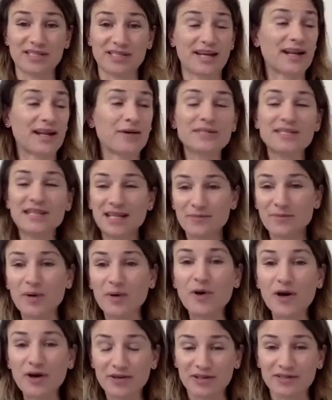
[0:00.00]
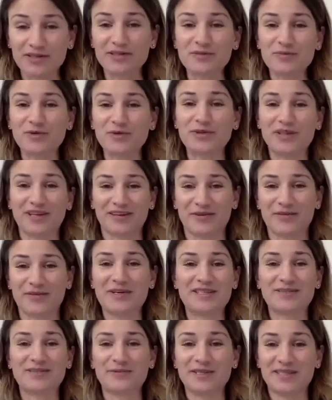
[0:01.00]
I was telling my partner this morning, we
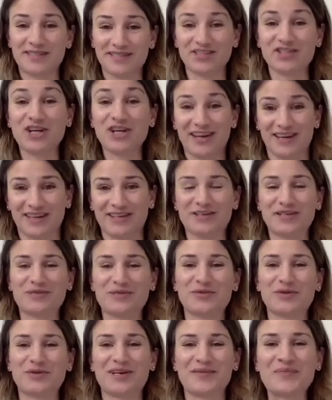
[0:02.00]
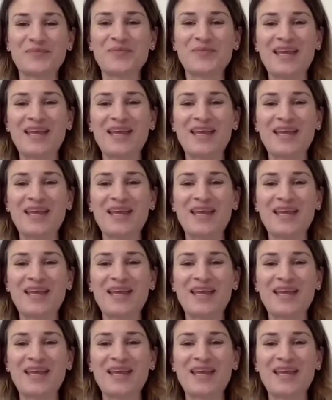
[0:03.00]
did a check-in this morning,